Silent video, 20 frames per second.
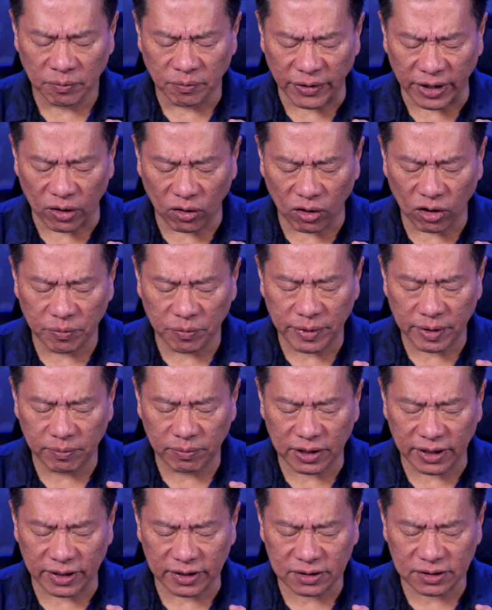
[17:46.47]
May all be
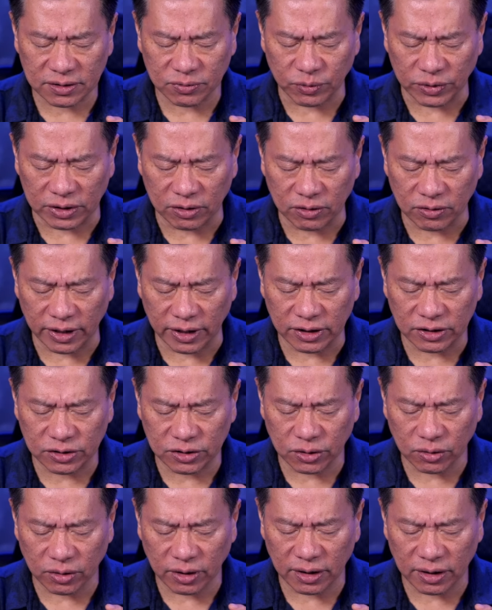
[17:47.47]
blessed with great
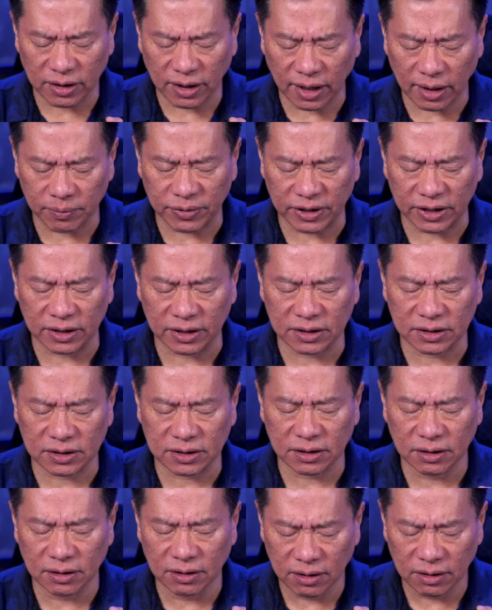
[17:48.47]
joy and
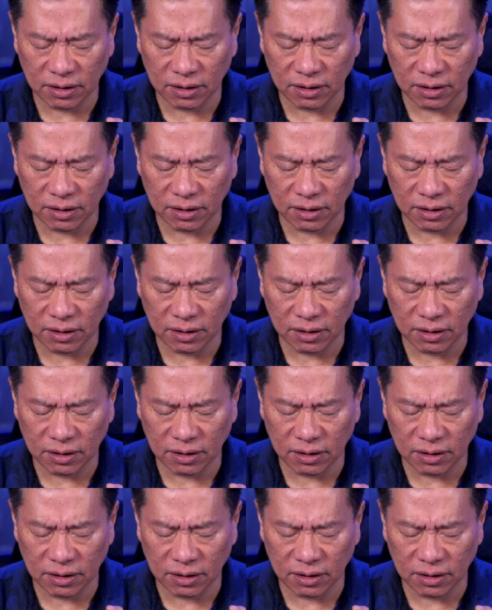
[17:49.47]
happiness,